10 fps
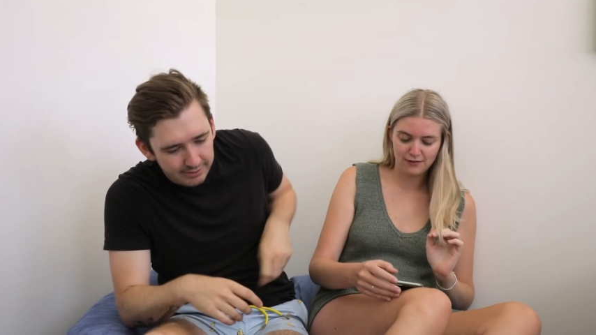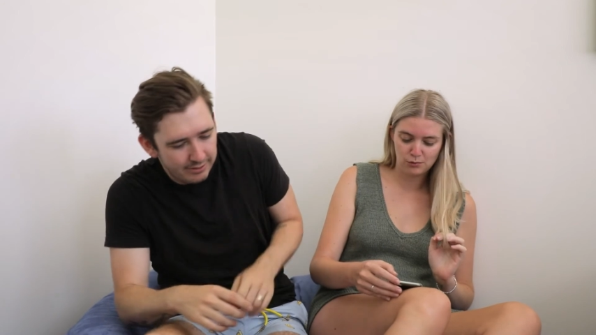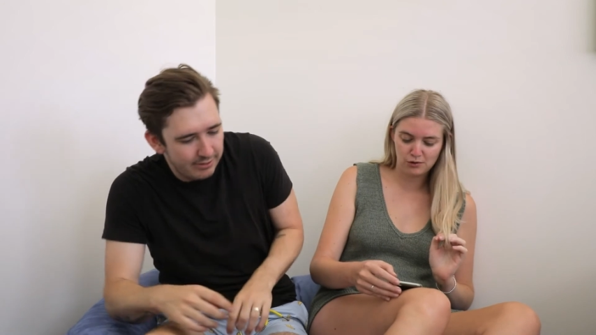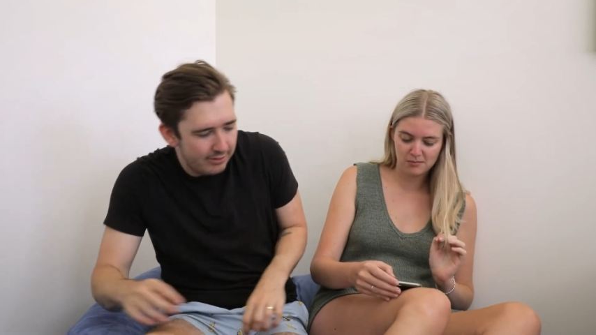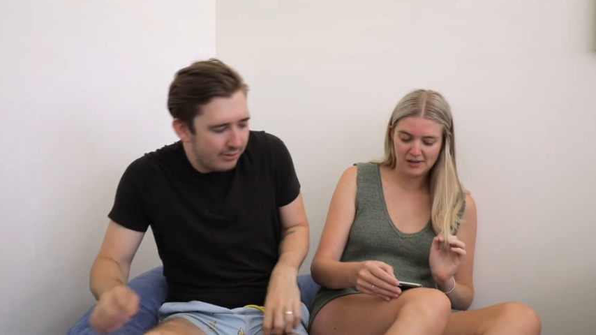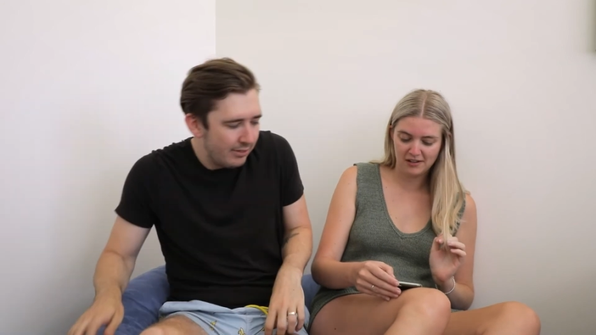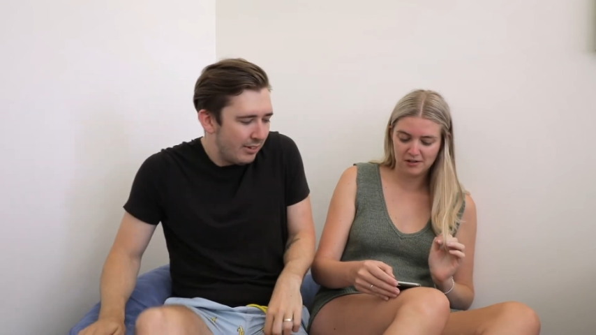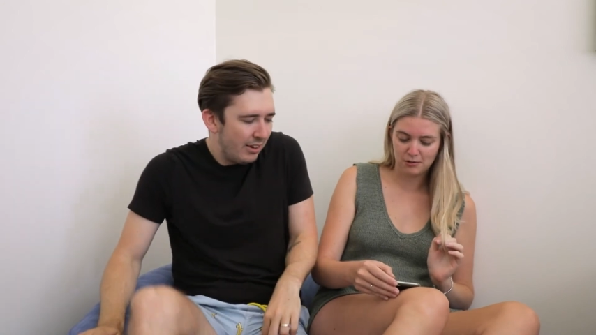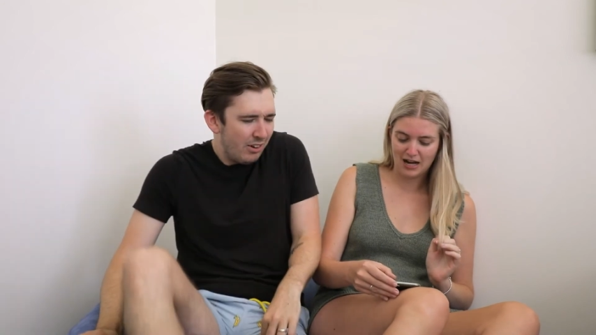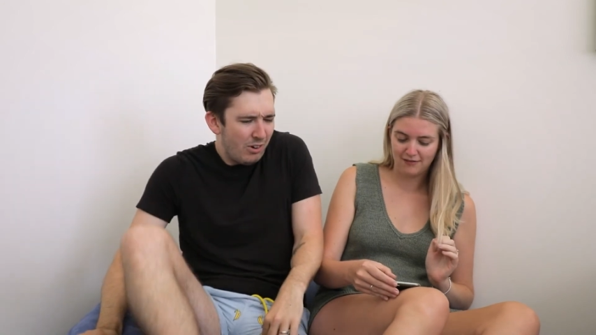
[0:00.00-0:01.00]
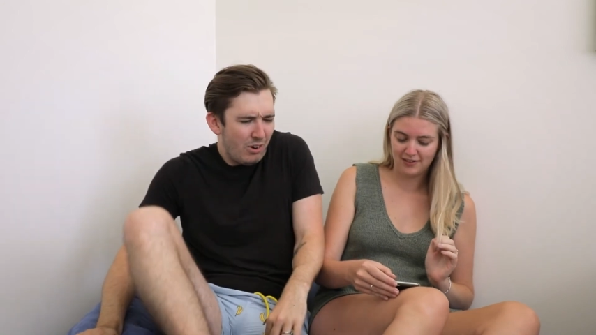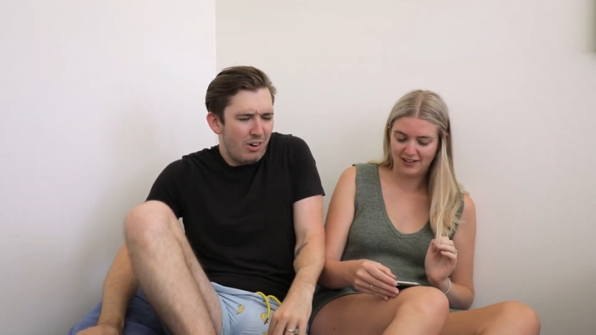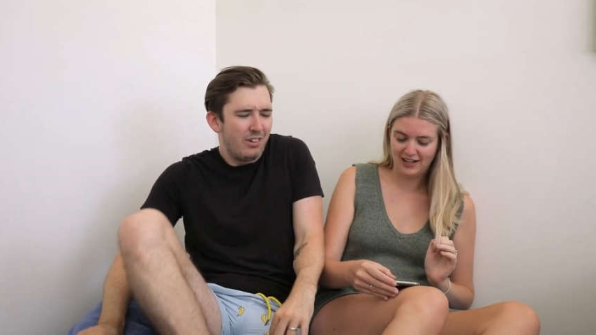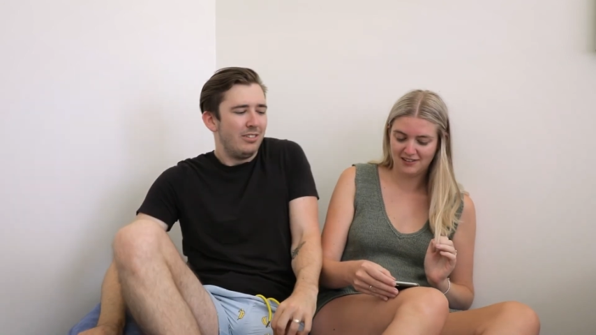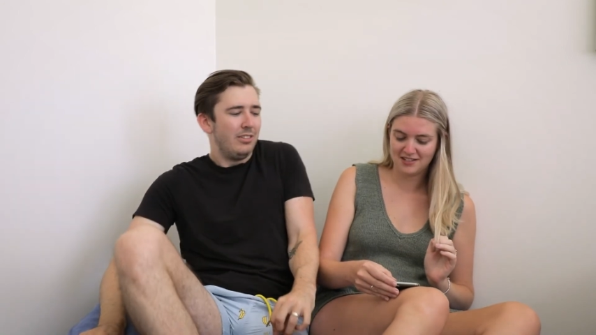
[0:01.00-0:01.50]
Speaker 1: of a watermelon or have a
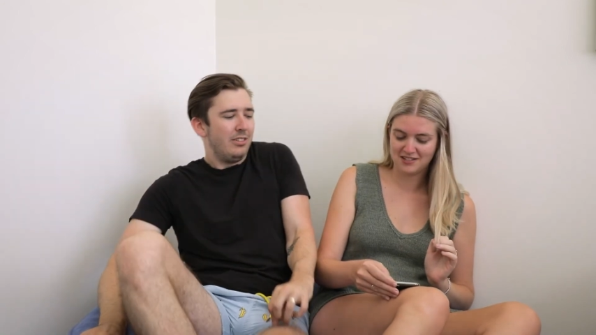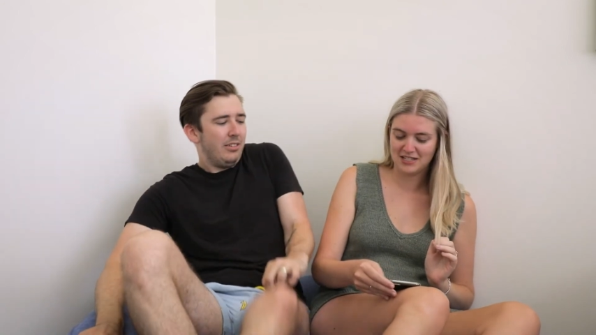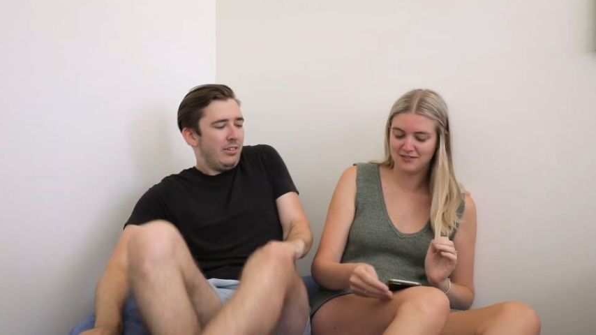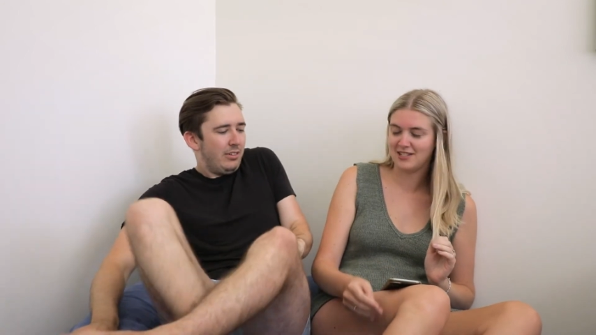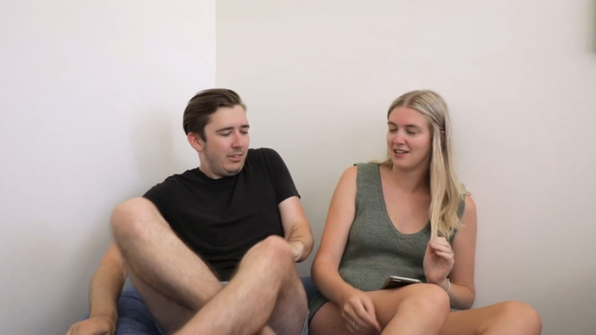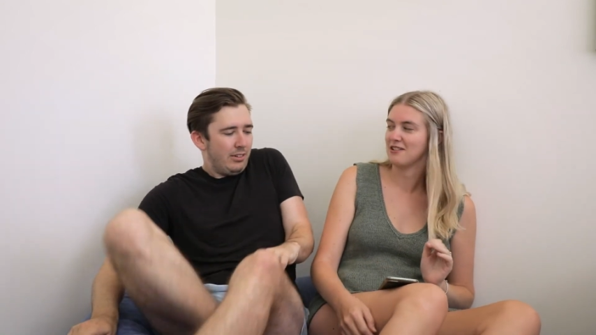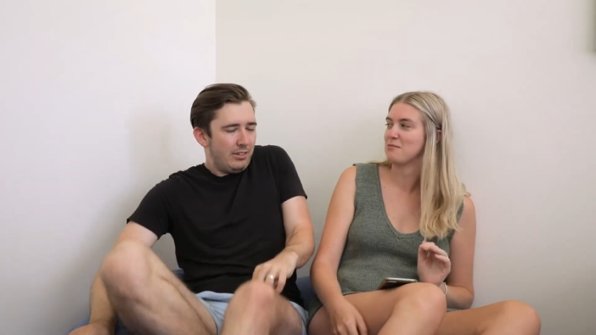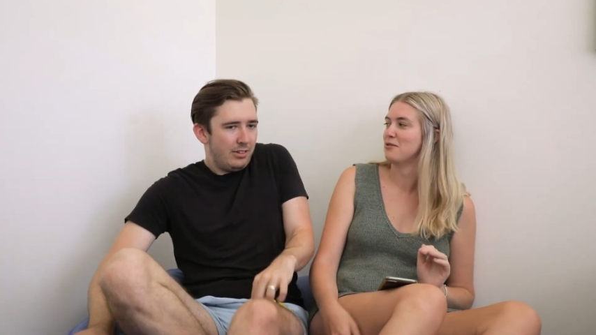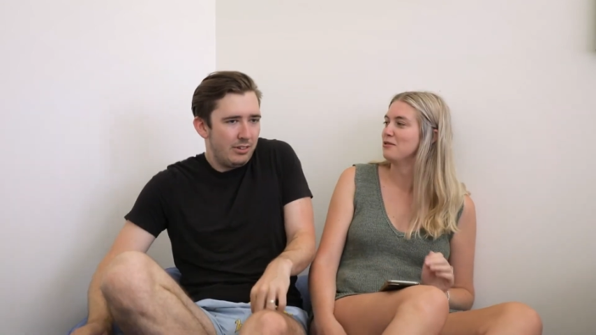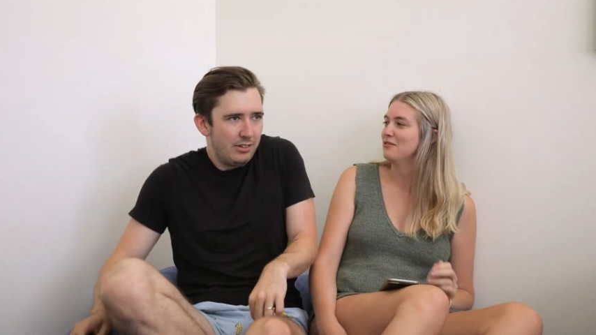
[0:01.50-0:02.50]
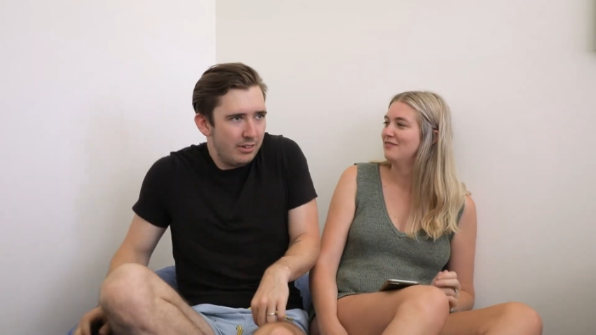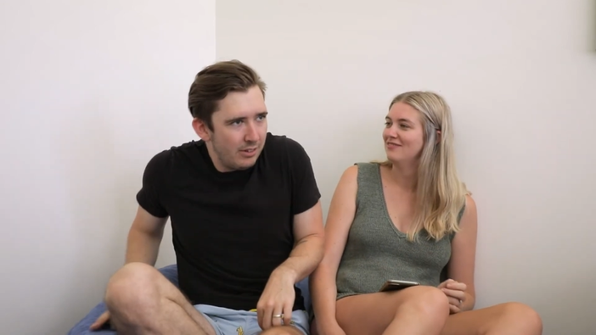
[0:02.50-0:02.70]
head the size of a tennis ball?